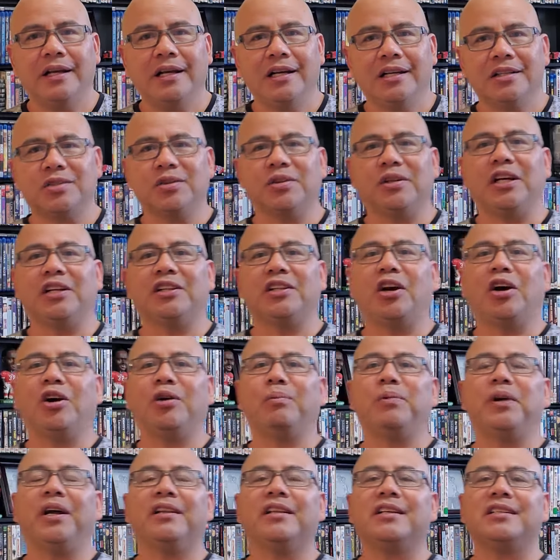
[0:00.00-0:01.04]
so that our
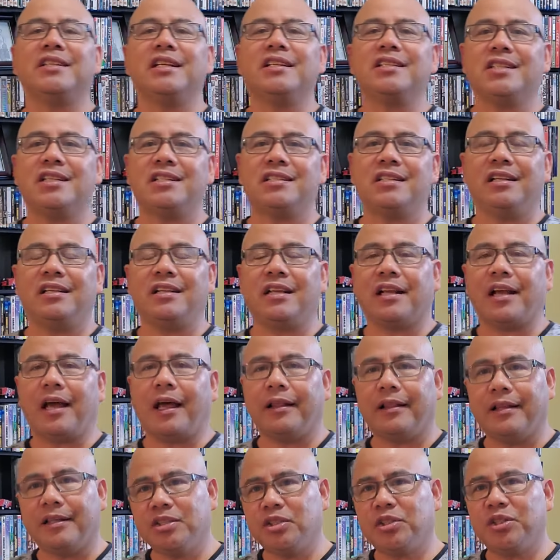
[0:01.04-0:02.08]
brothers and sisters in the
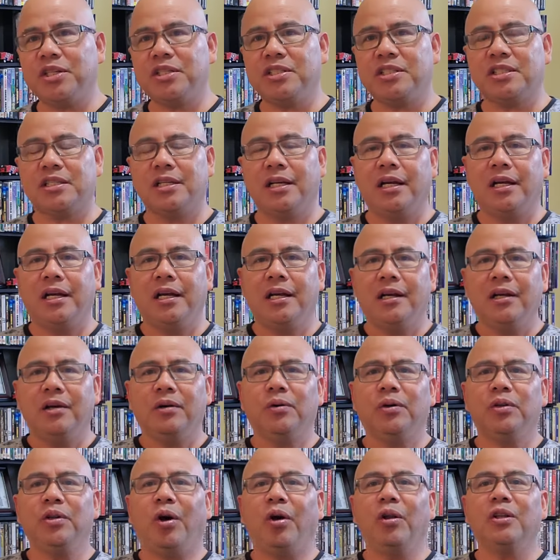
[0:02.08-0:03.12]
Catholic Church
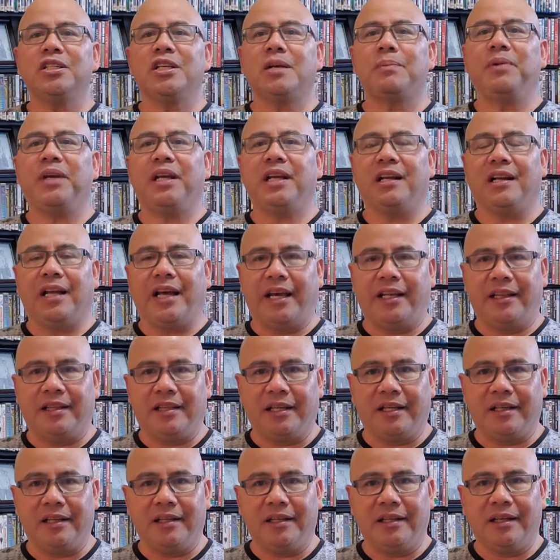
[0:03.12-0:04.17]
would also be
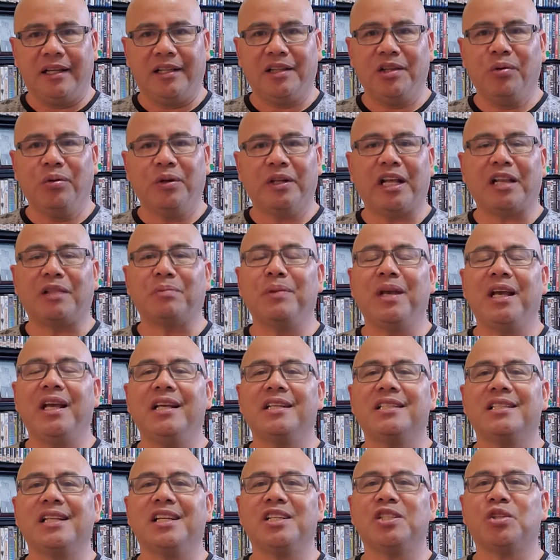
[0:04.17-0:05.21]
enlightened and they will not be
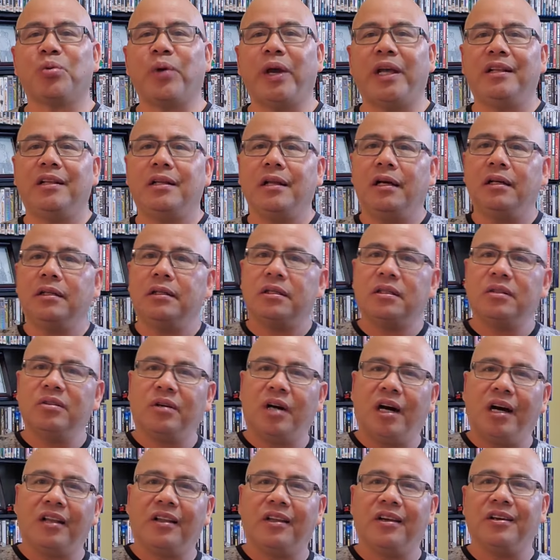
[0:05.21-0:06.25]
easily swayed to
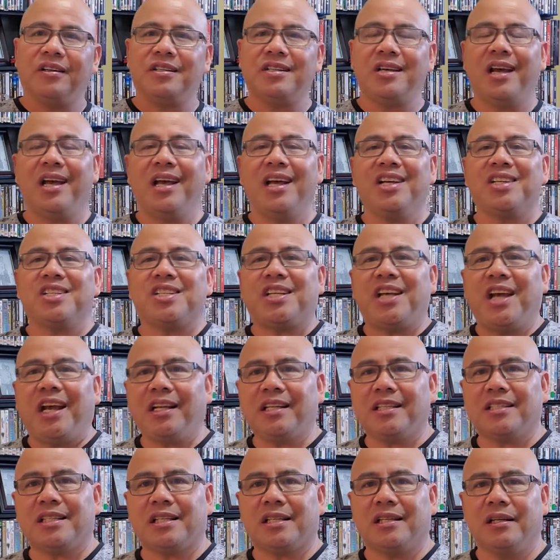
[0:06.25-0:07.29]
other
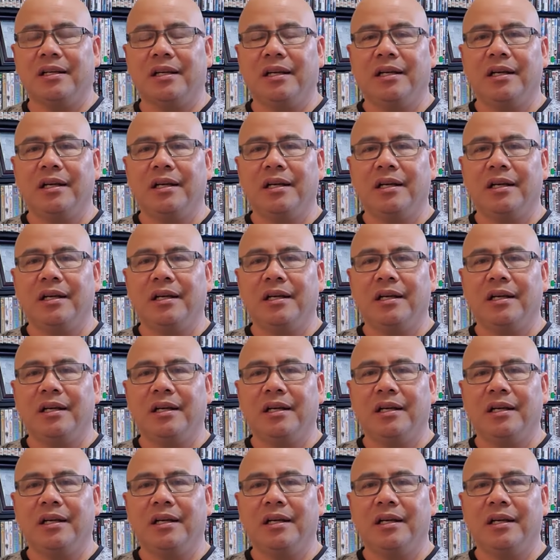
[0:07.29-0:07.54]
sects